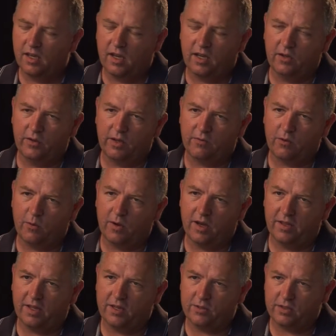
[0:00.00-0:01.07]
I know there for a while
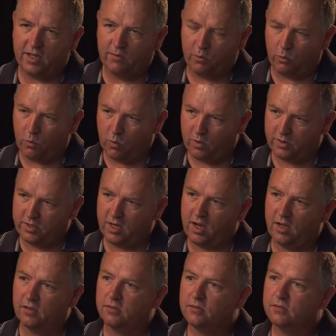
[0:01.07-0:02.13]
they used to give awards
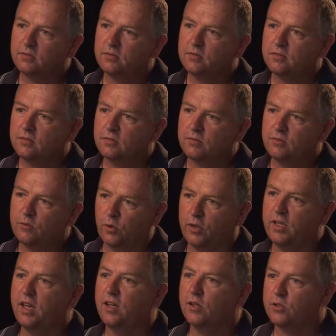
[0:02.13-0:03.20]
out for
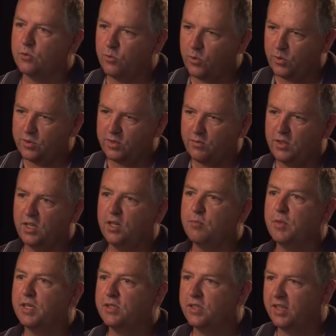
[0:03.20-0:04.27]
attendance awards. If you didn't
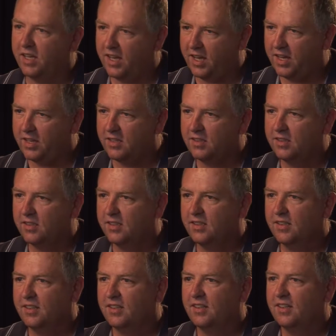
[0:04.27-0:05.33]
miss a day,
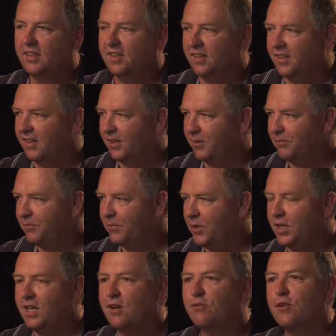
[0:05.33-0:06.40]

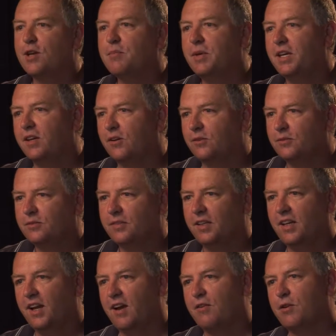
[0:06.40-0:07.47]
you'd get a free meal.
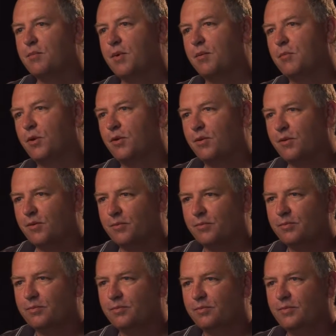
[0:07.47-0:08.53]
And I remember
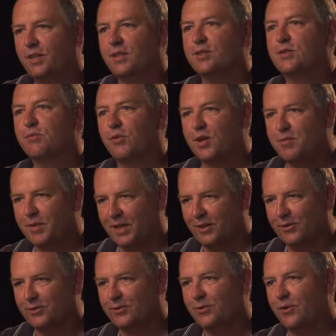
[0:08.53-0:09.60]
getting some free
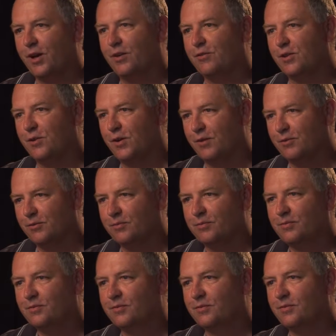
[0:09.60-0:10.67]
meals, quite a few of them.
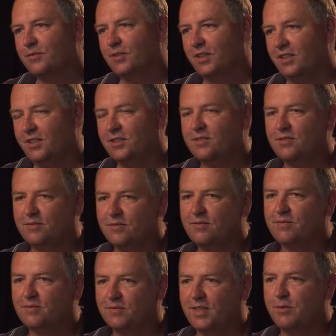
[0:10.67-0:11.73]
And
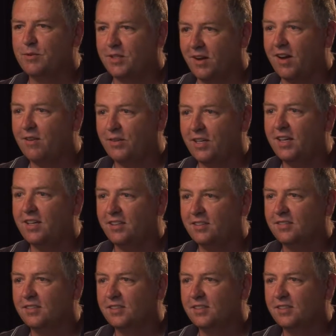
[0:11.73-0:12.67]
he was there every day.